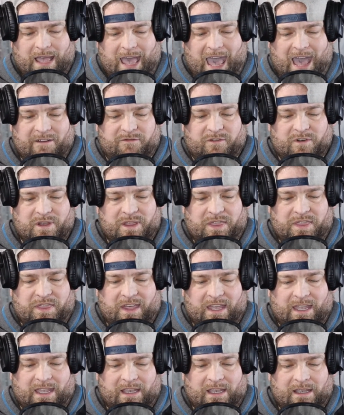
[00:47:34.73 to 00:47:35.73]

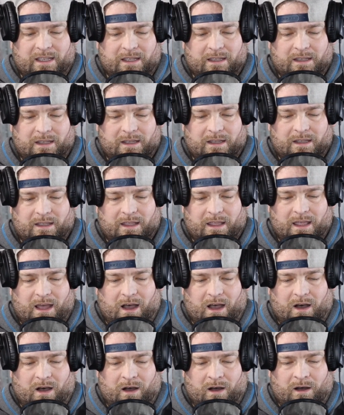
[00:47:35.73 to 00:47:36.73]
everything
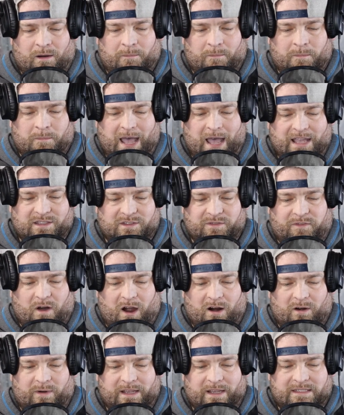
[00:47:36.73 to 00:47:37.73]
as
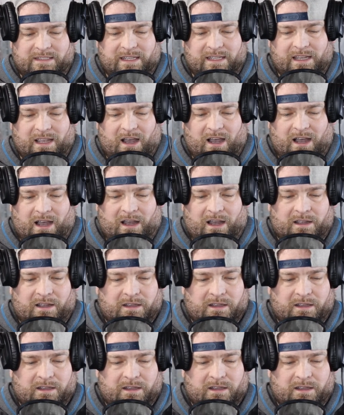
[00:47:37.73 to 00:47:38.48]
far as the